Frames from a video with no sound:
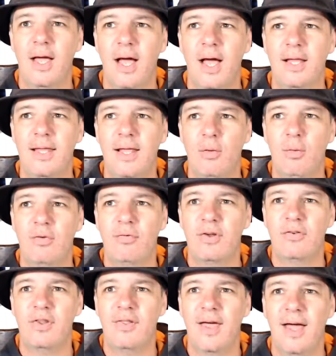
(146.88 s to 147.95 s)
Gill with
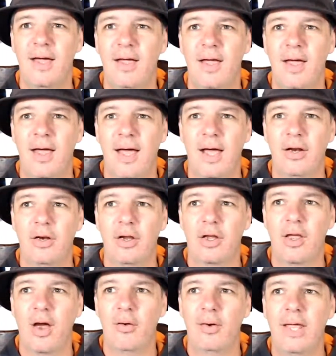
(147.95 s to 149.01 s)
50 there, and
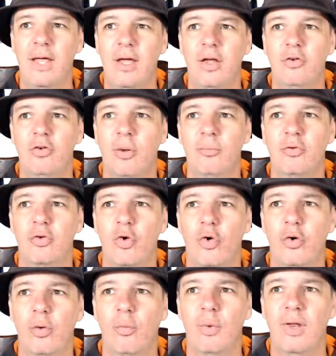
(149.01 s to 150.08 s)
Kohli top
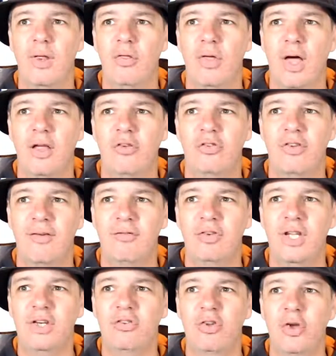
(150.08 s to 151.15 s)
scored with
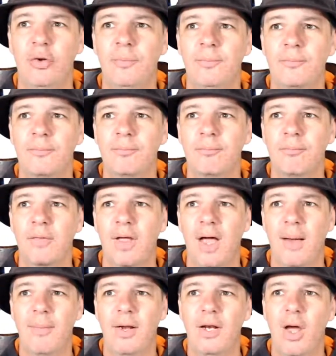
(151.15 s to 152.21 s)
72,
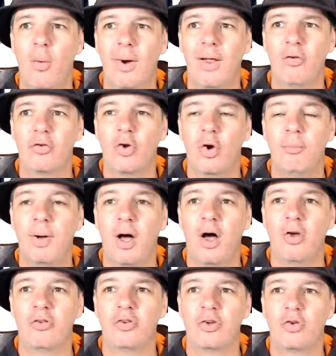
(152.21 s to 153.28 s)
and no one else got
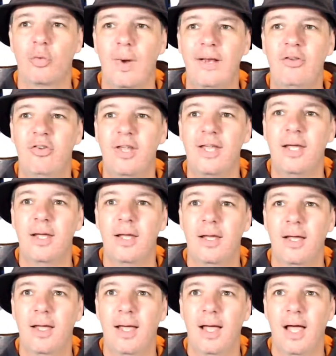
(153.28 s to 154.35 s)
past 20
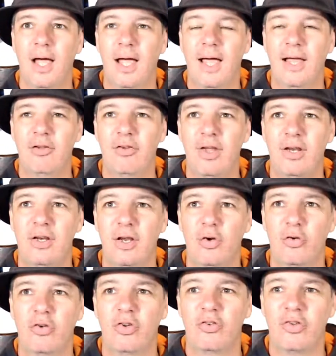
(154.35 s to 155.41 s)
as India
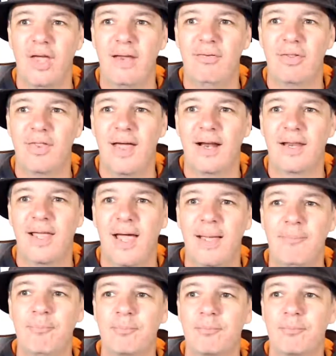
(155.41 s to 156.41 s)
looked to save that game.